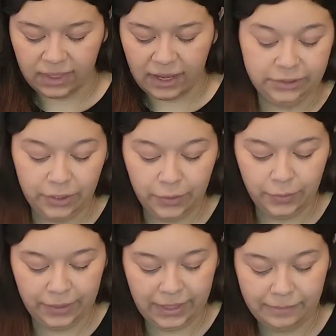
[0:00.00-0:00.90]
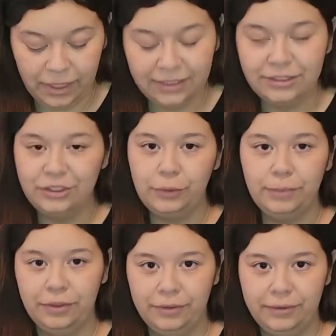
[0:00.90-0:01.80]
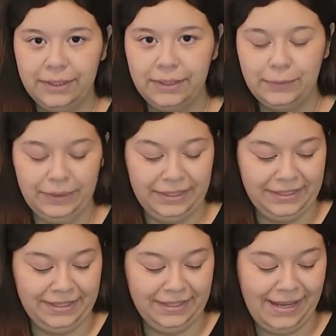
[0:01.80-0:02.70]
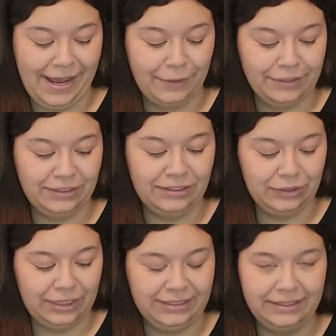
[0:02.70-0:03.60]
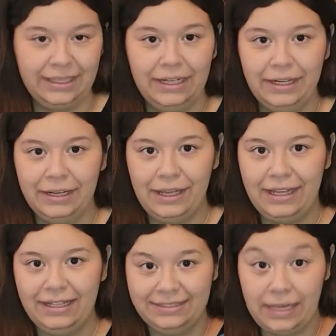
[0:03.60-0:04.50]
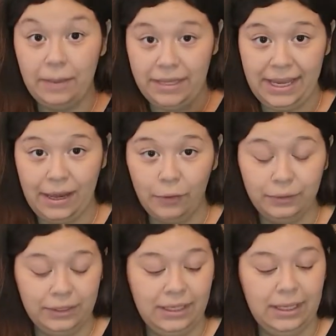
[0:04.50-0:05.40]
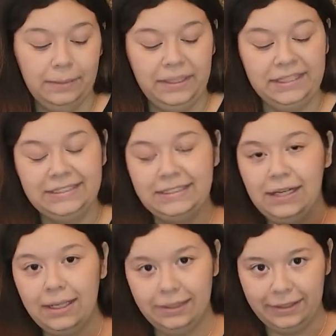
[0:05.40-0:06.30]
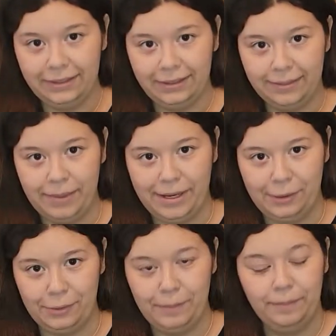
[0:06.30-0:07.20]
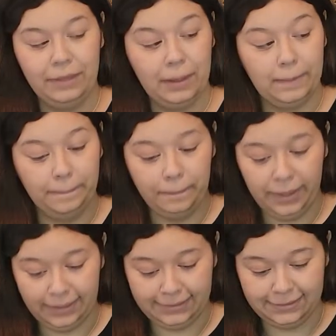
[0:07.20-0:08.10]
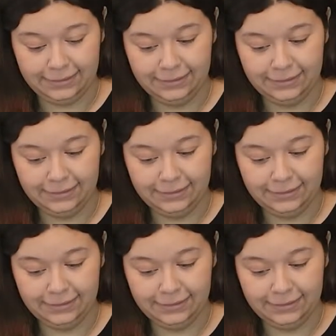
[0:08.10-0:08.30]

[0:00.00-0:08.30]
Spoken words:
so I'm not super thrilled with how this dress is coming out, because it's not looking like the pattern, but